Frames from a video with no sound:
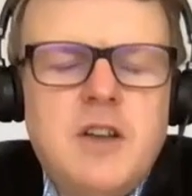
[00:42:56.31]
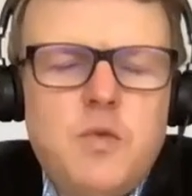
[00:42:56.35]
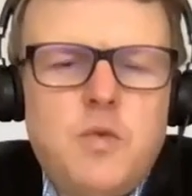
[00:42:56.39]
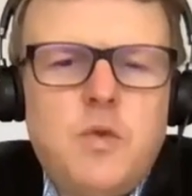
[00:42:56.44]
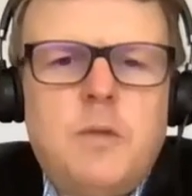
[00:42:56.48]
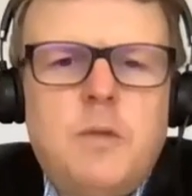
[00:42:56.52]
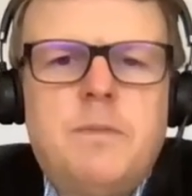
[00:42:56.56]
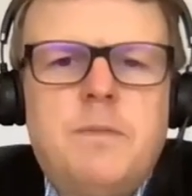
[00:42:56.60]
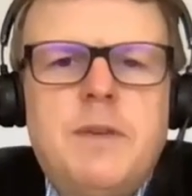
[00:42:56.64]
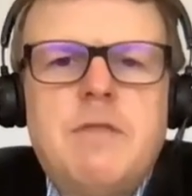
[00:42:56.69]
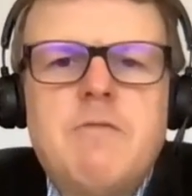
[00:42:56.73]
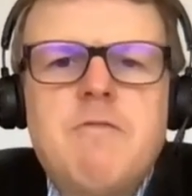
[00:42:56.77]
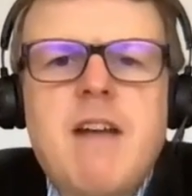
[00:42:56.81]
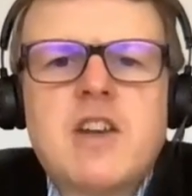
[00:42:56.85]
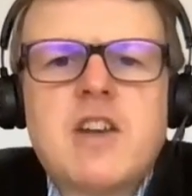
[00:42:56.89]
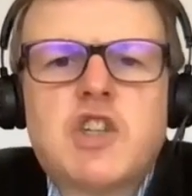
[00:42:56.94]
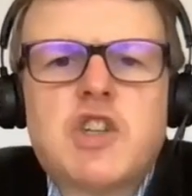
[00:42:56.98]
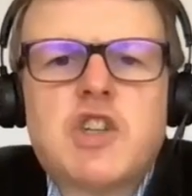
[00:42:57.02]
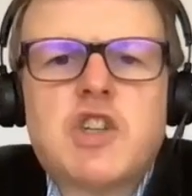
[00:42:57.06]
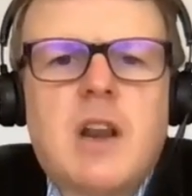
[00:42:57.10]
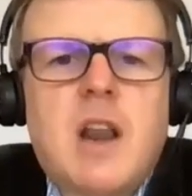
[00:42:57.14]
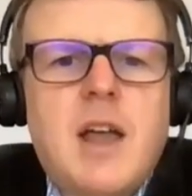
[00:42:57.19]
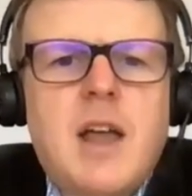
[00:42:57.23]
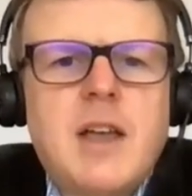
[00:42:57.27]
will be
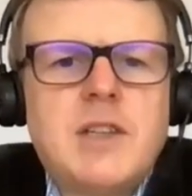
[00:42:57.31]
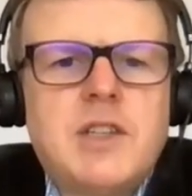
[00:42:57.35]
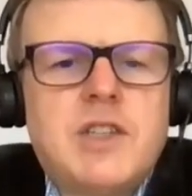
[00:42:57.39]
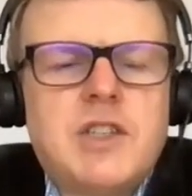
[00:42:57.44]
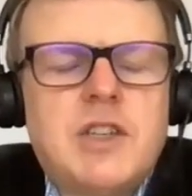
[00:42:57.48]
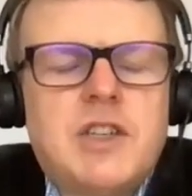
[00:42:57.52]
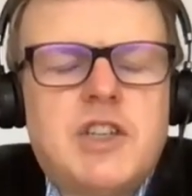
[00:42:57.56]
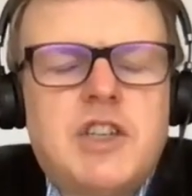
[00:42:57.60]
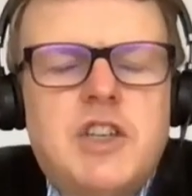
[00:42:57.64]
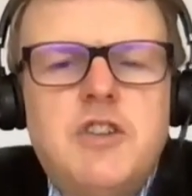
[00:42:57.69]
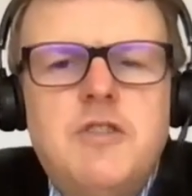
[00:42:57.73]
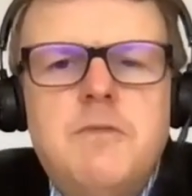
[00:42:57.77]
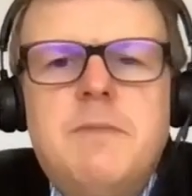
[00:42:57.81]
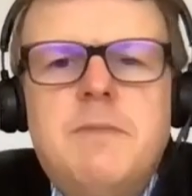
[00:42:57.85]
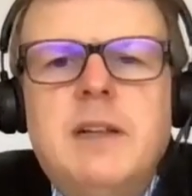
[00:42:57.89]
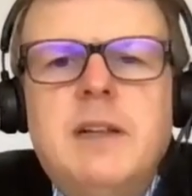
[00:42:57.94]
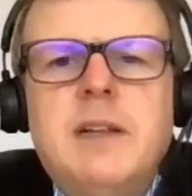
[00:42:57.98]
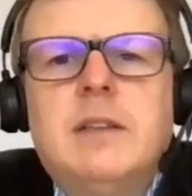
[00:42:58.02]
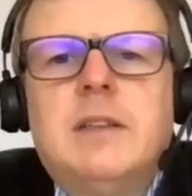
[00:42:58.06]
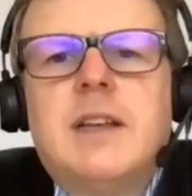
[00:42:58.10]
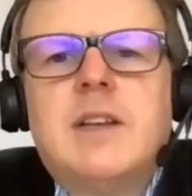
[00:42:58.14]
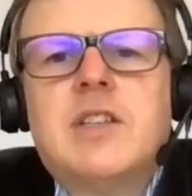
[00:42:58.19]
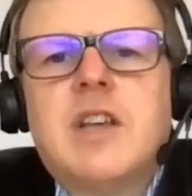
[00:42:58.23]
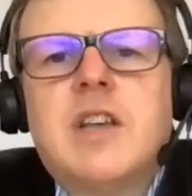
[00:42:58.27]
rationalized to 2
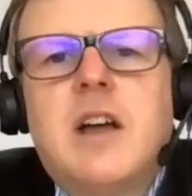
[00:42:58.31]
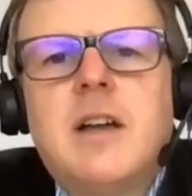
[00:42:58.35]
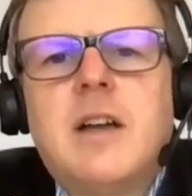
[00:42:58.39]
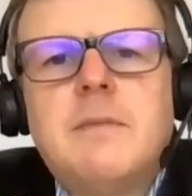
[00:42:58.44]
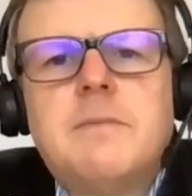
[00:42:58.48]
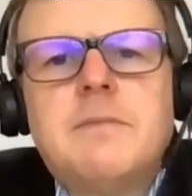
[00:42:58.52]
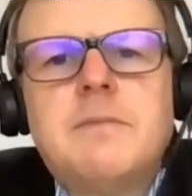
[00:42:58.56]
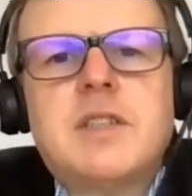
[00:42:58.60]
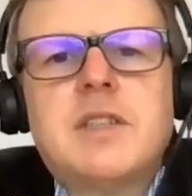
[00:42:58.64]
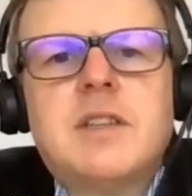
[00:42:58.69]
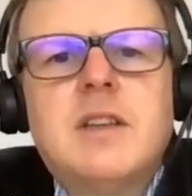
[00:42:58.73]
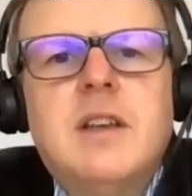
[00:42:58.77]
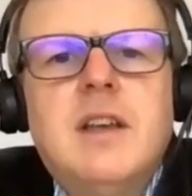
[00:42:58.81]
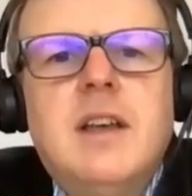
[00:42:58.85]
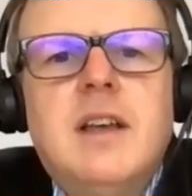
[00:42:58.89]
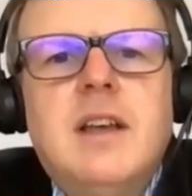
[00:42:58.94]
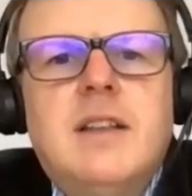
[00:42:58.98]
building types.